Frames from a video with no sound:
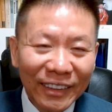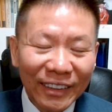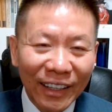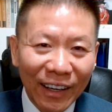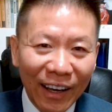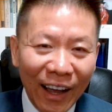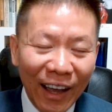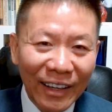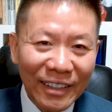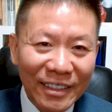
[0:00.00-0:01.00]
Yeah,
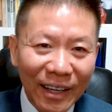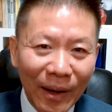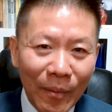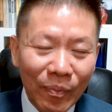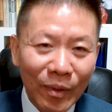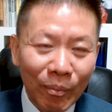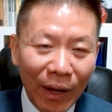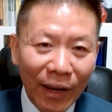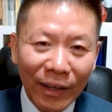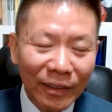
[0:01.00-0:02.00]
and
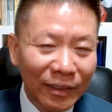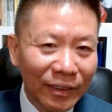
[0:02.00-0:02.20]
by